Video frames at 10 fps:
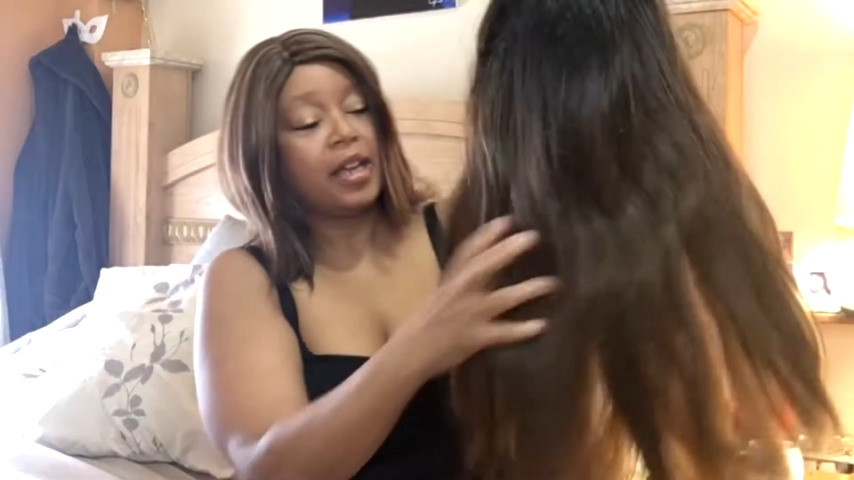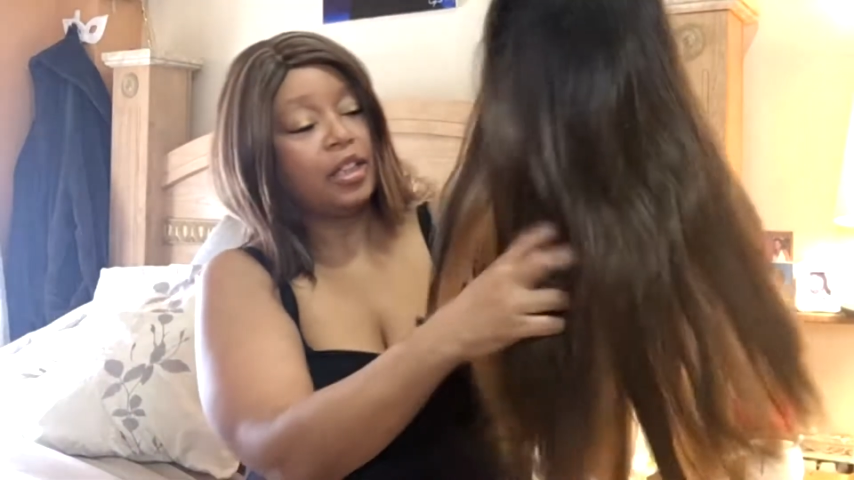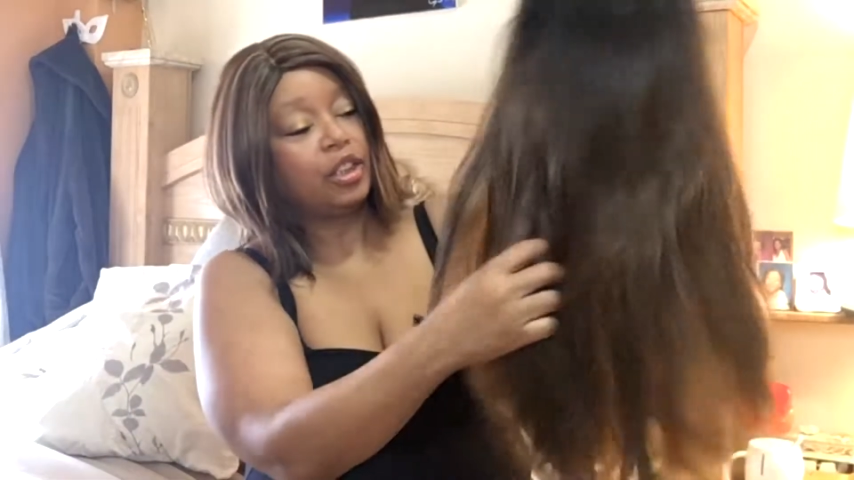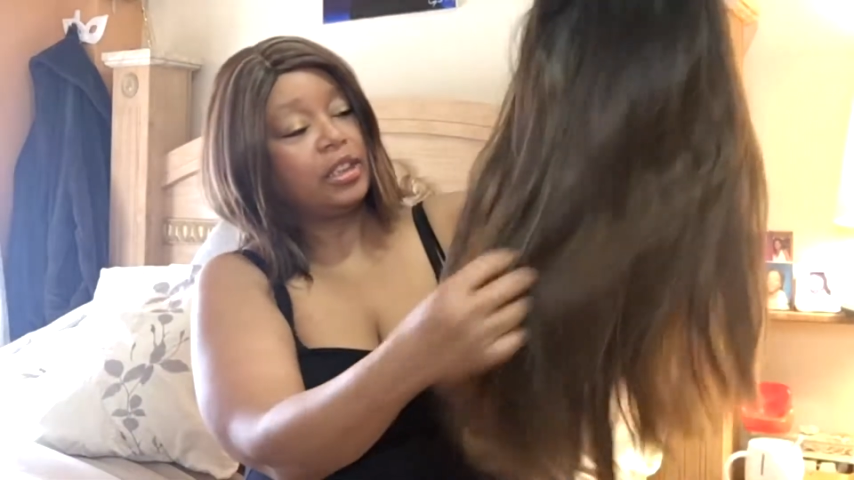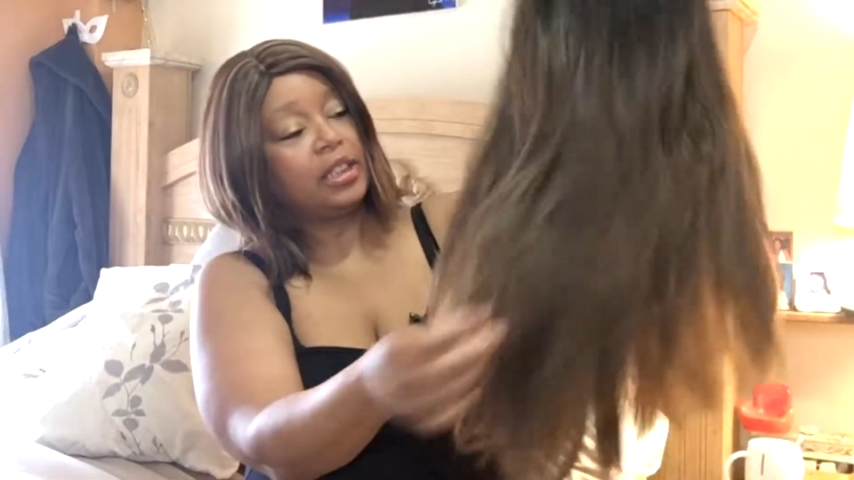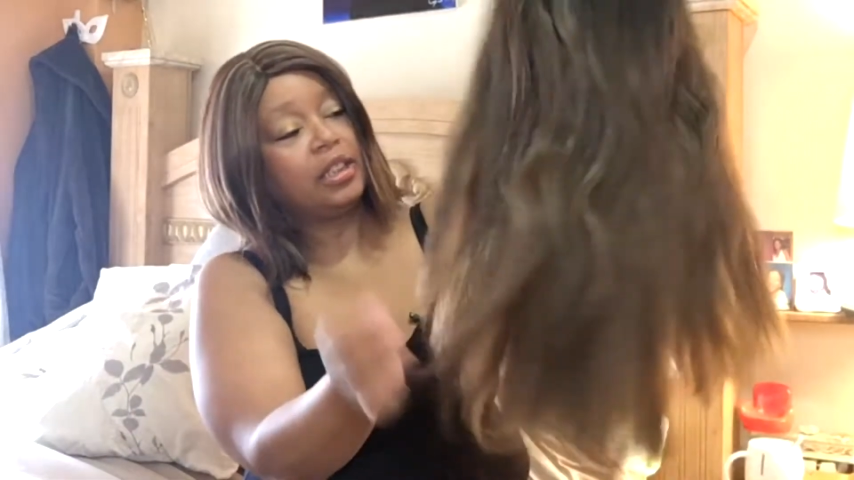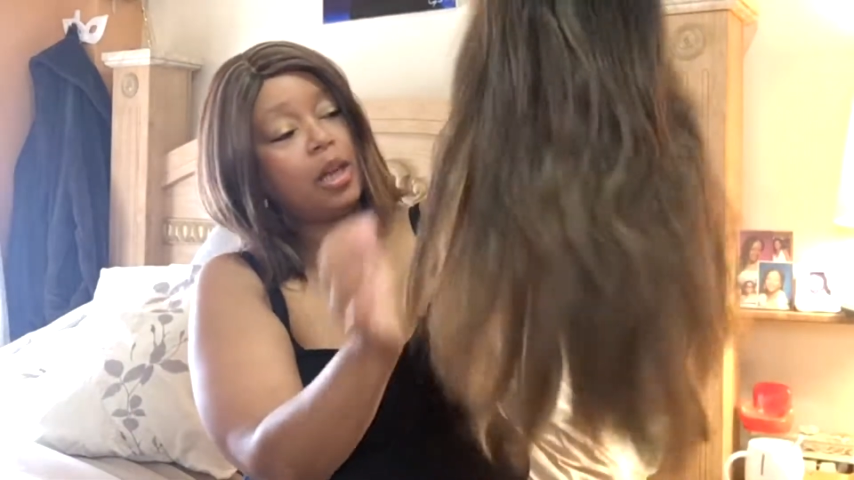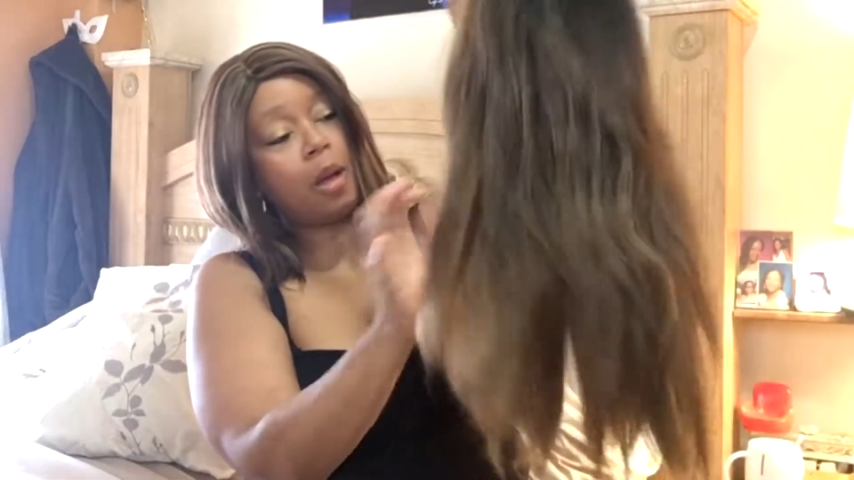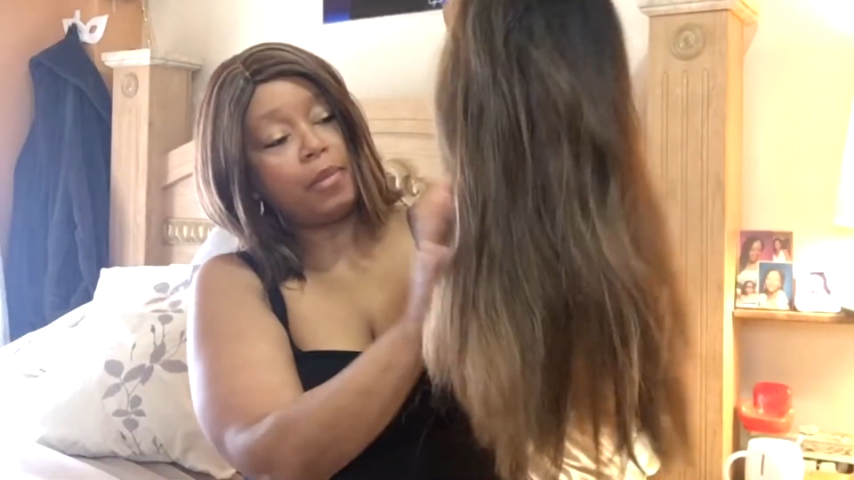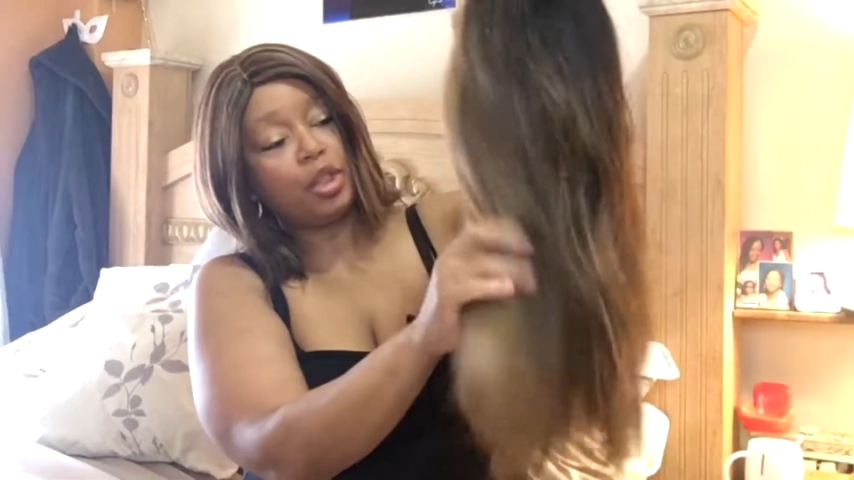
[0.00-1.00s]
She did
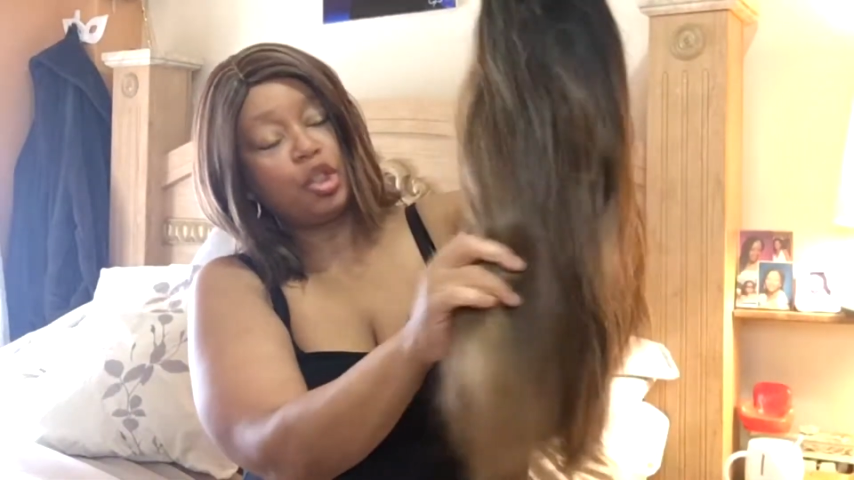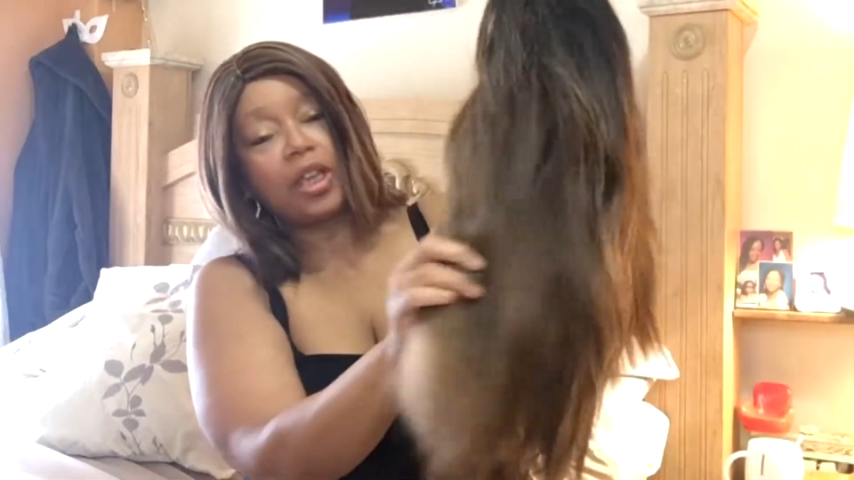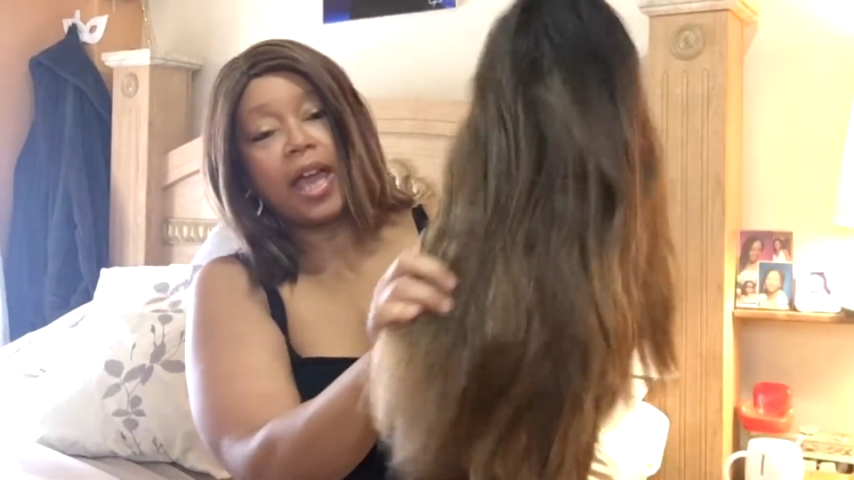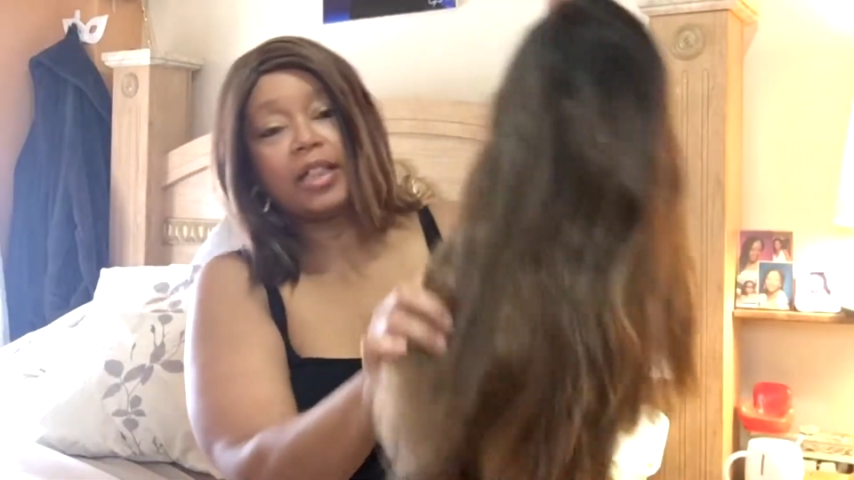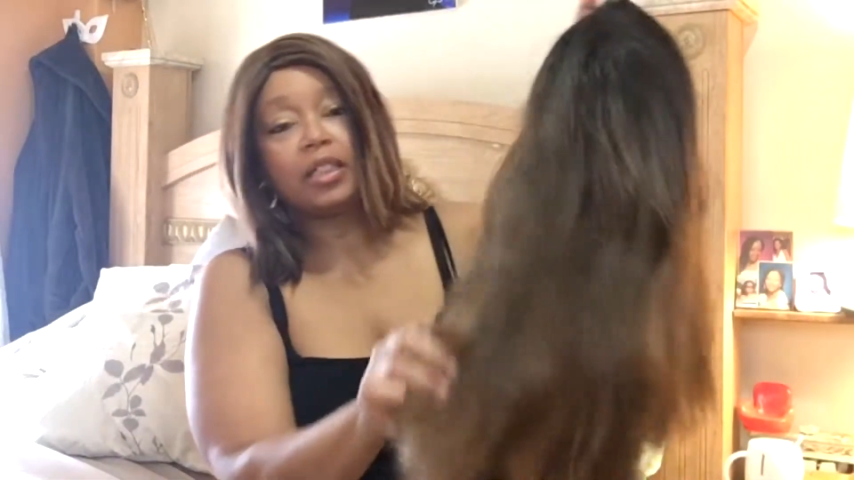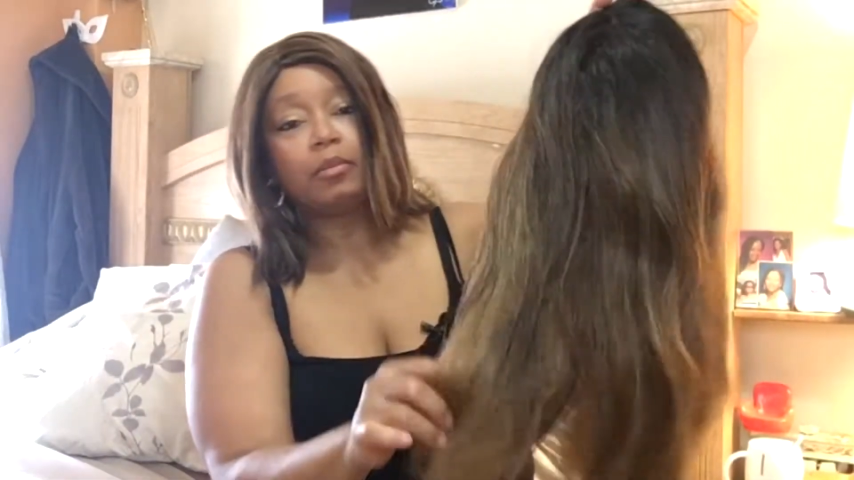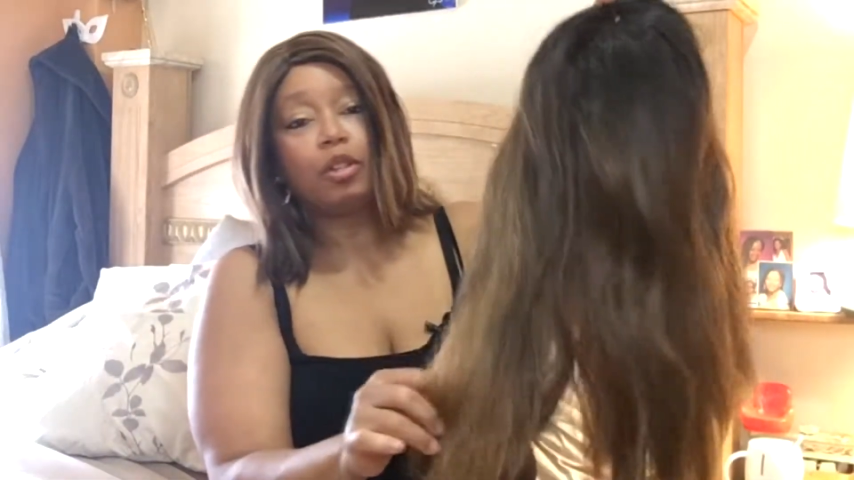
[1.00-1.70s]
come and she had some